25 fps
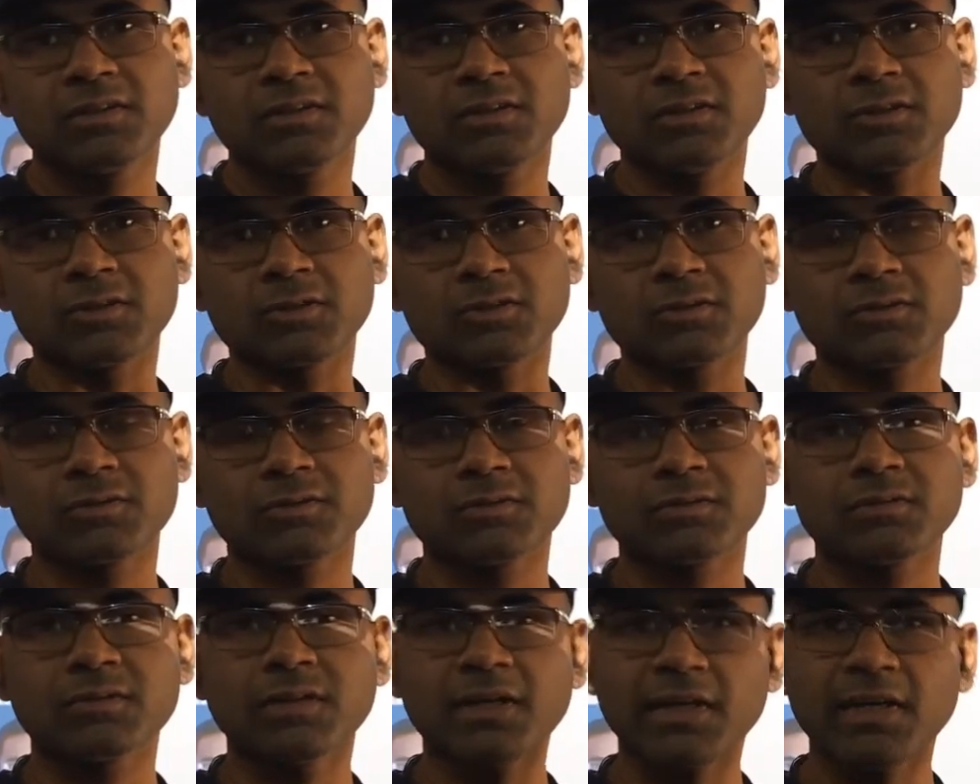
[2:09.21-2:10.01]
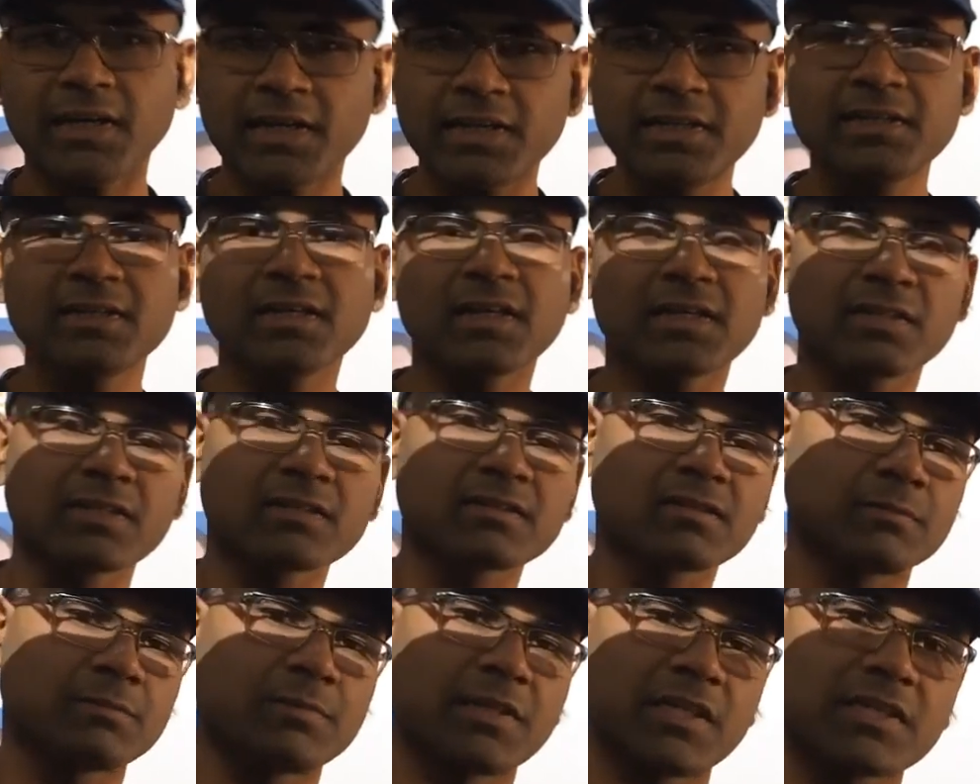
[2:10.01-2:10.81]
or any other
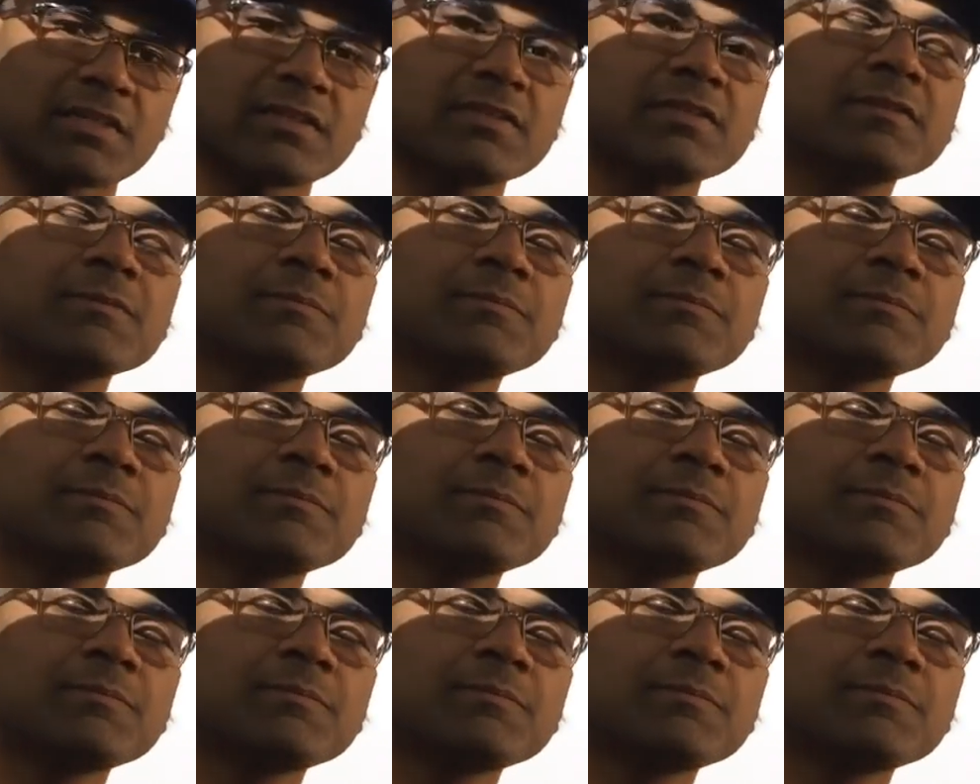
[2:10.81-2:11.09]
subjects.